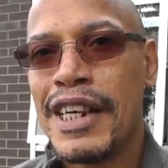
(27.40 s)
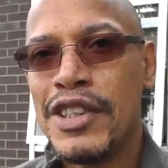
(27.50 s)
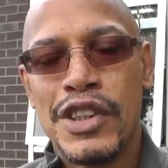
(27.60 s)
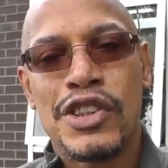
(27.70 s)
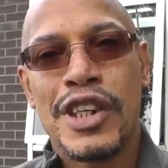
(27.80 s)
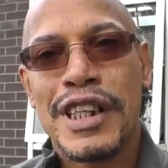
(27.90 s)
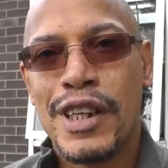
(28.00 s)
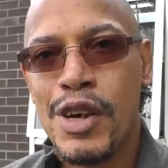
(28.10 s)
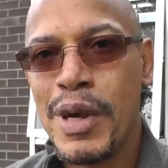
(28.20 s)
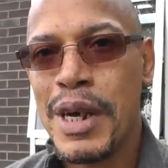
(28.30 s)
I used to train
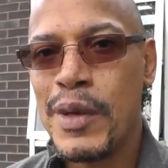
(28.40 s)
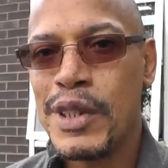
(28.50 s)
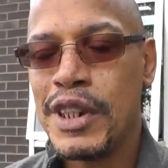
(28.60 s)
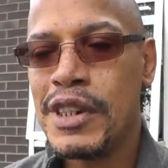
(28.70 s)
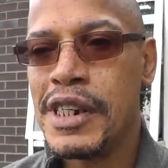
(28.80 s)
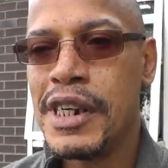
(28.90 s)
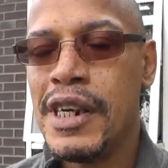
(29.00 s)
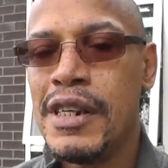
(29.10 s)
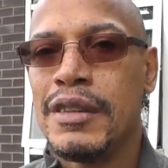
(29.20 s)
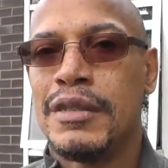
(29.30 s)
a lot when I was
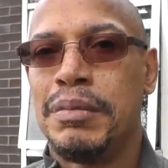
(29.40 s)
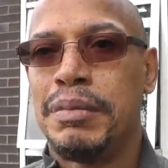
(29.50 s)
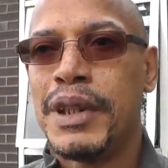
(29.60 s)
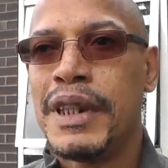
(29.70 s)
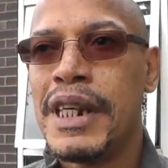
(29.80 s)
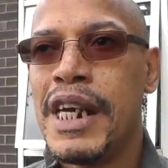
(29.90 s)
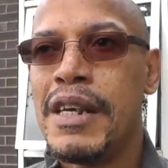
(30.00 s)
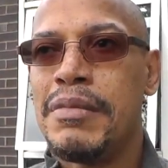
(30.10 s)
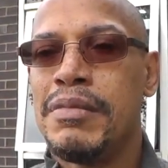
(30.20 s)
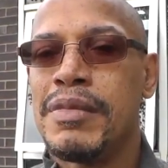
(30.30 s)
younger, but
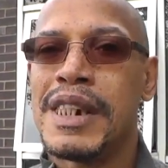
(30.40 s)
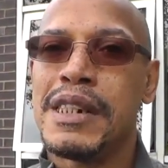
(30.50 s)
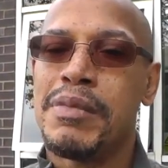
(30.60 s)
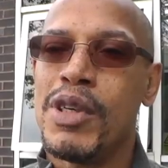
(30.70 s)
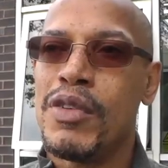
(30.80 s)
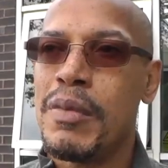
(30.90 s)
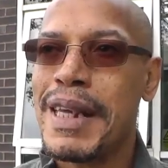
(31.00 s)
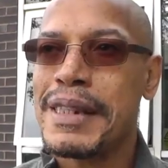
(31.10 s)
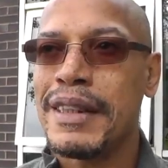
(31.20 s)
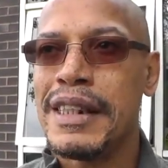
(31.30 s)
since moving
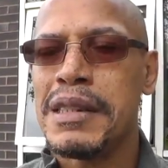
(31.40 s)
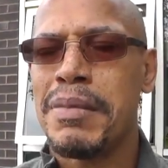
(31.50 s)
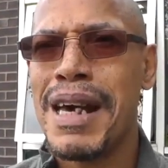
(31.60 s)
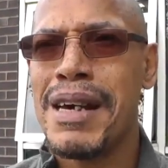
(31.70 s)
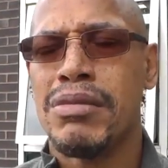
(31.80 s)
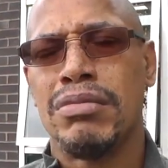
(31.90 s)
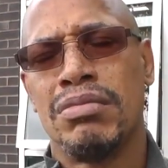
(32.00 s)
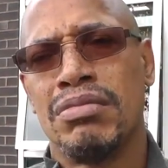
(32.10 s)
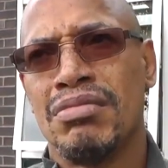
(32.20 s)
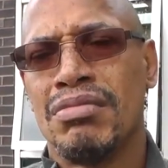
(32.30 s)
back to Leeds about
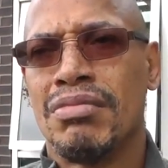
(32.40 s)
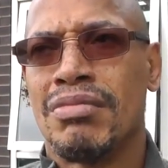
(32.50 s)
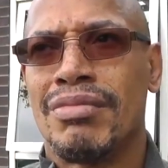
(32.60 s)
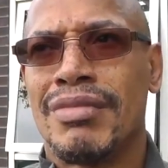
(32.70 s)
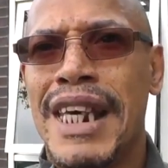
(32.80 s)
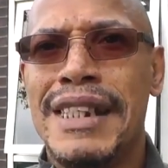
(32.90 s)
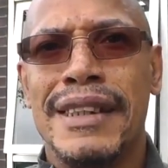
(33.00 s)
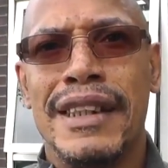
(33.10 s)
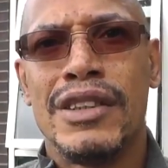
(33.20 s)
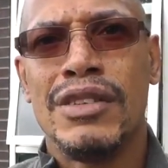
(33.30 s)
18
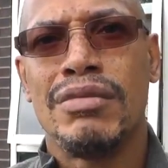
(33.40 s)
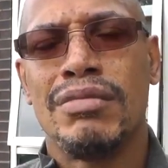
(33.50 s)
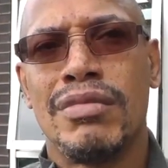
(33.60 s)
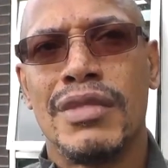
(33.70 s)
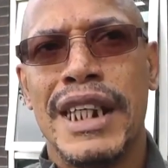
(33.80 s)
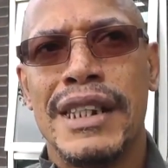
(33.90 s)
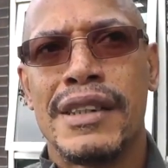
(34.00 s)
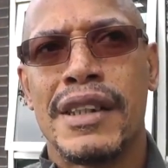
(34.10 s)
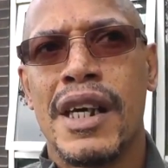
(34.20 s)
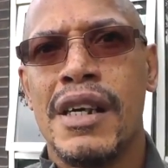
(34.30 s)

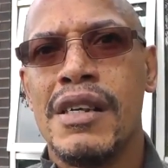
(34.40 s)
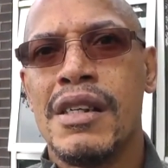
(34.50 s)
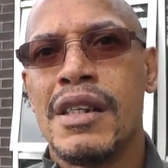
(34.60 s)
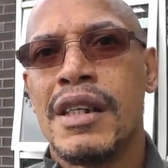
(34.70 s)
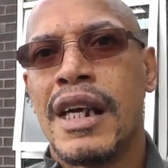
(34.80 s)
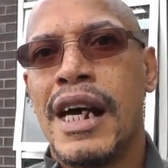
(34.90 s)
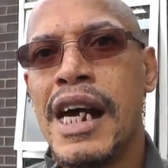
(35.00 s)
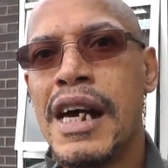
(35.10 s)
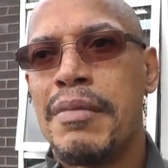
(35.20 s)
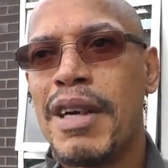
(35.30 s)
years ago,
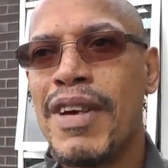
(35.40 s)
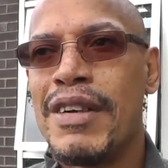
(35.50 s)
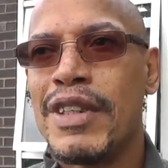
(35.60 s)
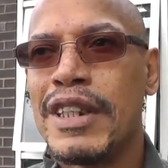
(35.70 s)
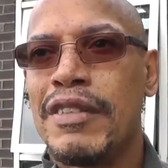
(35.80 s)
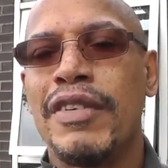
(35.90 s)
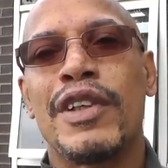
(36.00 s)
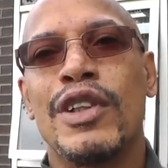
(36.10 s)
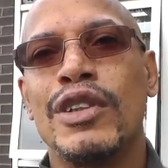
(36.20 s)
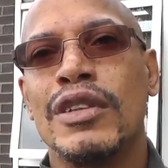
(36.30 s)
I found it
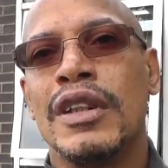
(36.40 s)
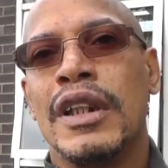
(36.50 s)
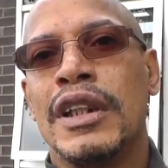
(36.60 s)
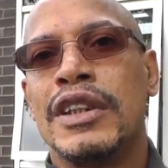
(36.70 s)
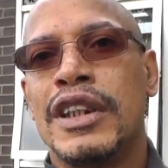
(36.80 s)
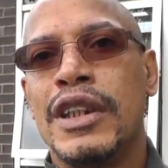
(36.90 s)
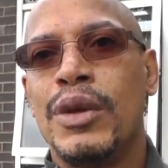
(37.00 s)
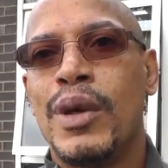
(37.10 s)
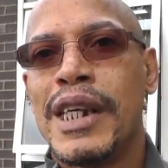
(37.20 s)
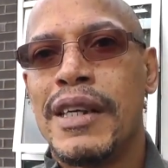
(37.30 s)
difficult
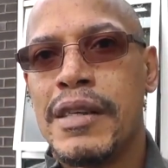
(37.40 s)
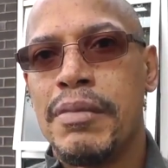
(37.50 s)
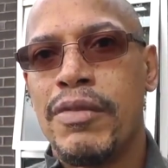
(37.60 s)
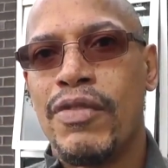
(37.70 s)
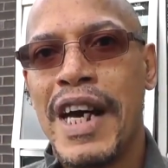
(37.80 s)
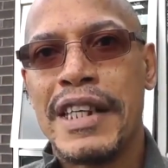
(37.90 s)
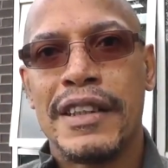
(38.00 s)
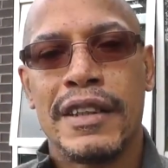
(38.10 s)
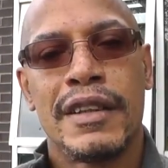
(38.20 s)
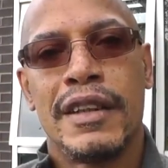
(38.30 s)
to
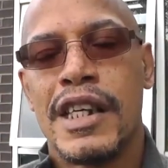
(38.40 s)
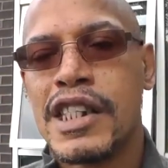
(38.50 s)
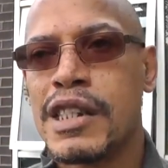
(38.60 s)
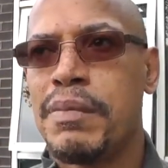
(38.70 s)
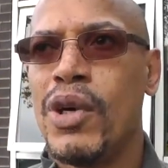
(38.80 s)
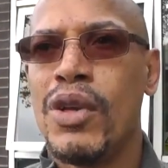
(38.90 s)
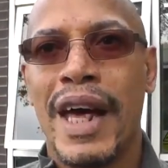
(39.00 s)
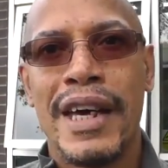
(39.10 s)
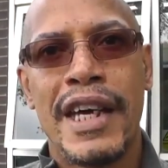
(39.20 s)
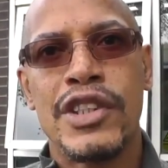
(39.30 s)
find a sport
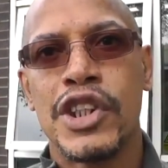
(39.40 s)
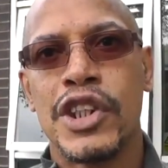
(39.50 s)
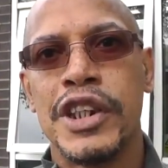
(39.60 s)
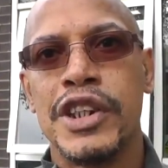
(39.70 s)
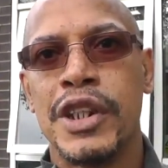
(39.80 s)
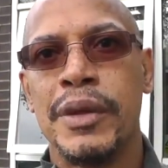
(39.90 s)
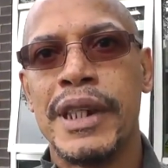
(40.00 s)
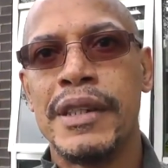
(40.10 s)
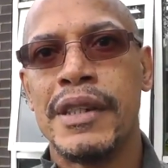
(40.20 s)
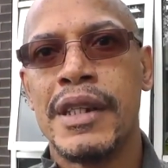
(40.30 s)
that I enjoyed
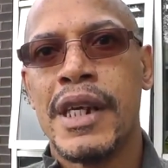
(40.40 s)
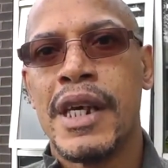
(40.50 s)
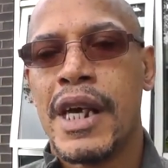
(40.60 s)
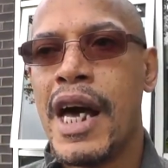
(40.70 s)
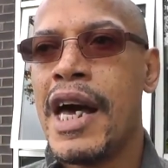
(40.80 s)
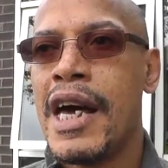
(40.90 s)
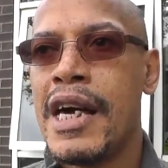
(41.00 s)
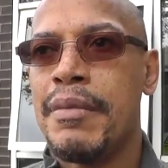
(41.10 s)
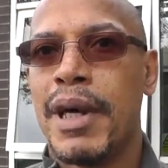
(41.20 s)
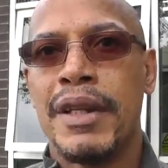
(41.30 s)
doing
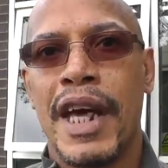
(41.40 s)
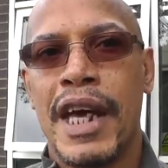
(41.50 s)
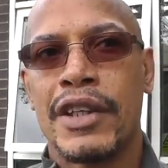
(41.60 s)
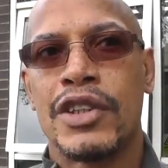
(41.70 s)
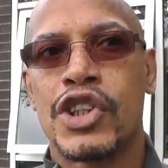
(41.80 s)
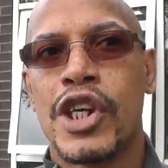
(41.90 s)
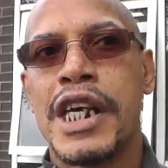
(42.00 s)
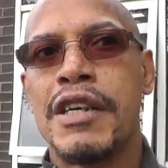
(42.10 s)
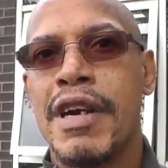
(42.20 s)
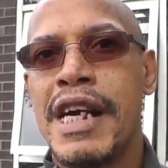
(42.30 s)
and that I could
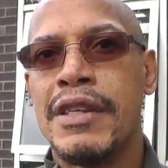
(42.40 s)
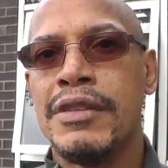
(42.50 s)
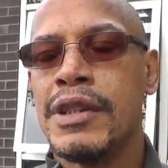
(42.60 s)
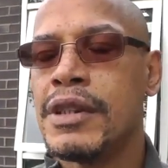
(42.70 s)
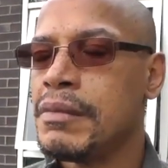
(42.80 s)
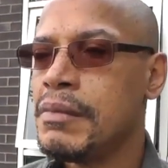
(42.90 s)
train around,